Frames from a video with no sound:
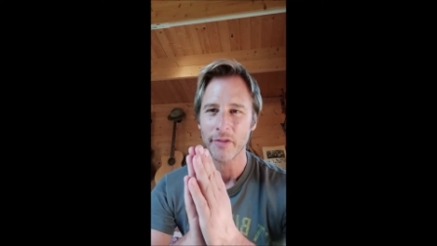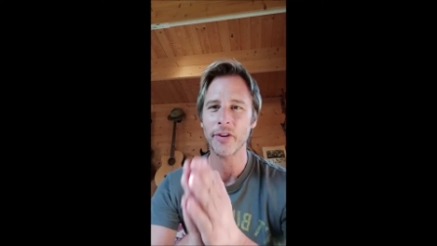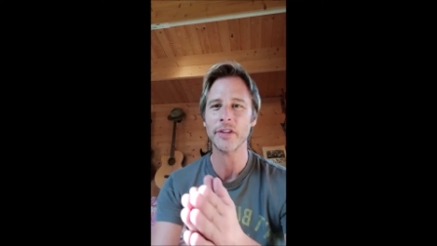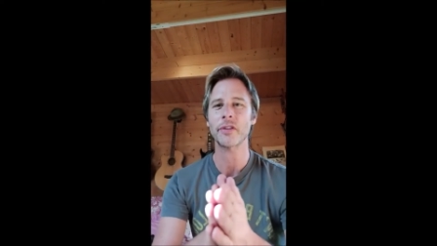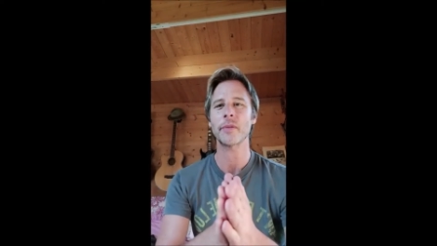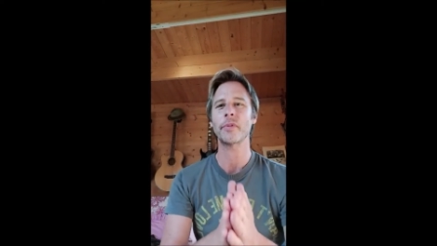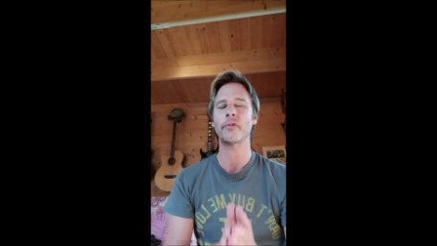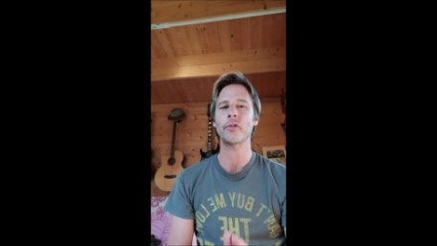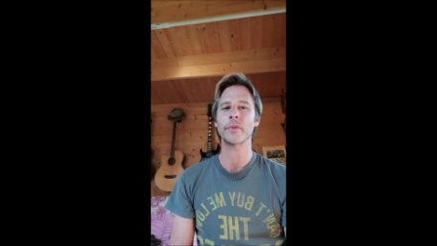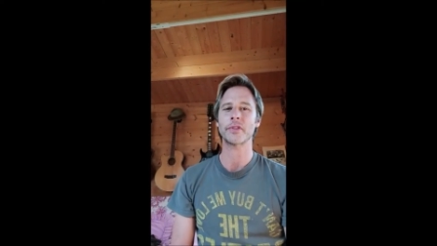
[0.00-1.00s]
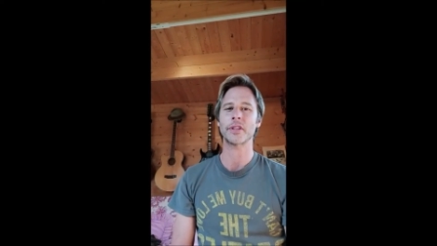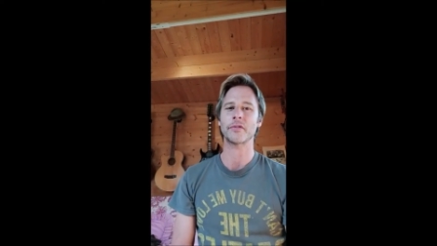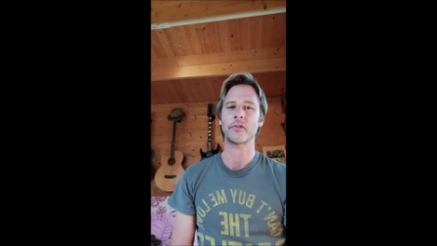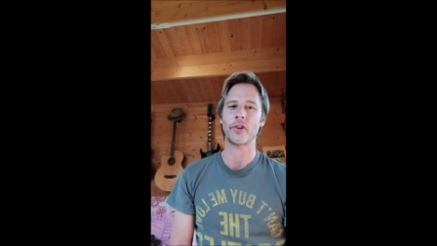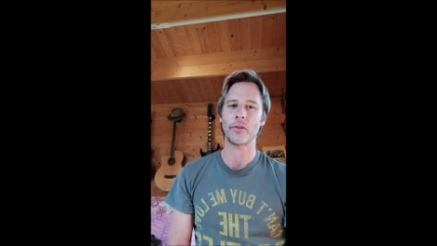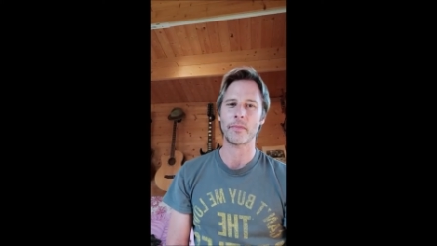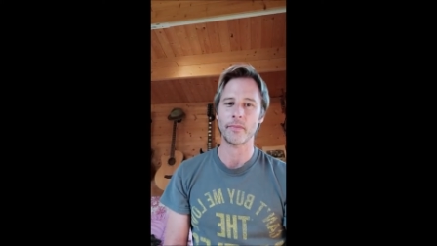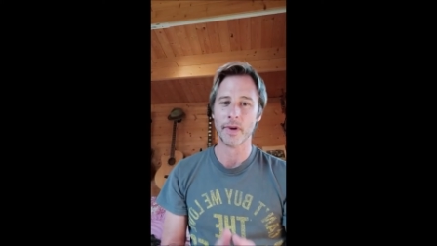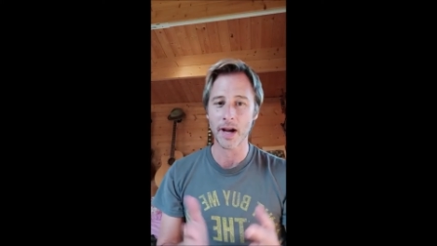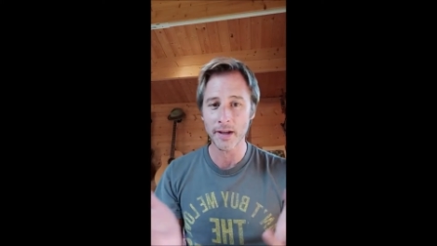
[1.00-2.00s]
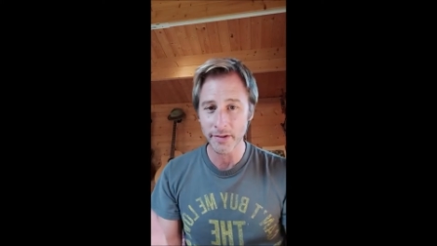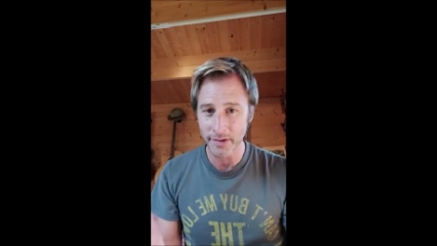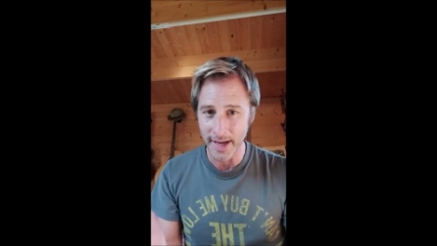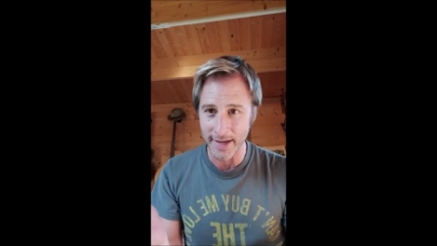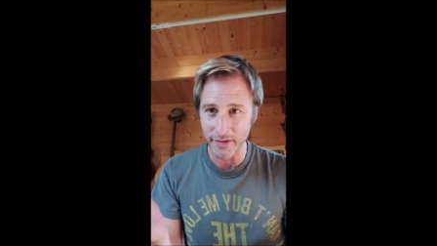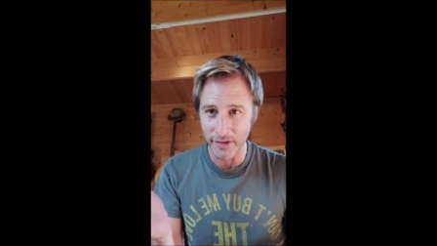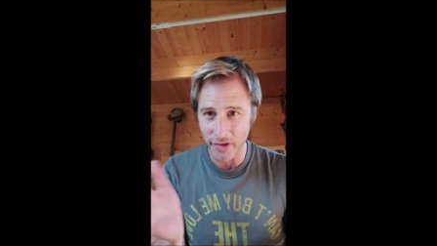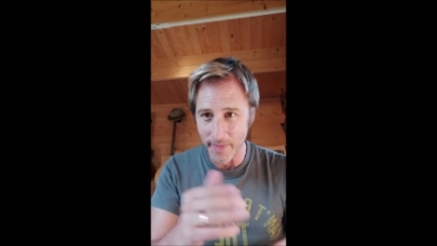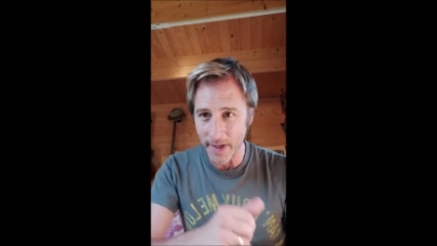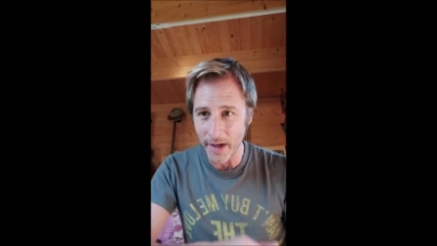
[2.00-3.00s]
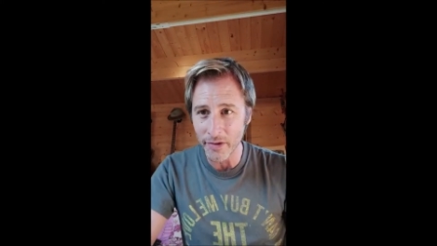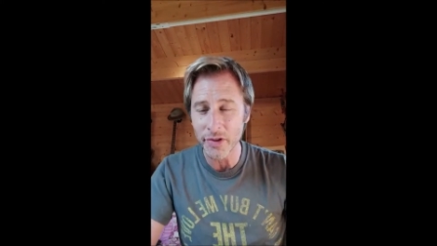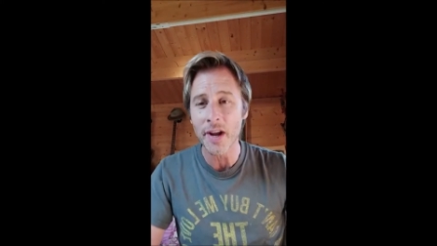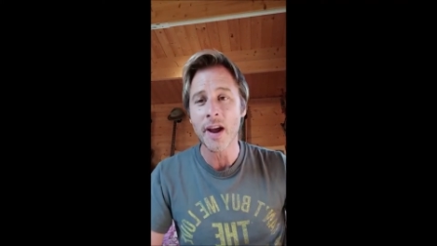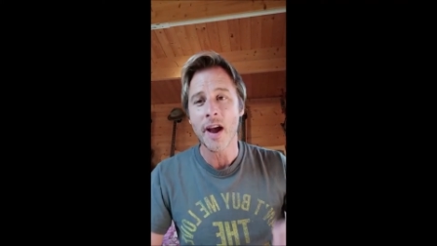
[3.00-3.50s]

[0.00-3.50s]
featuring performances from us as The Tremeloes,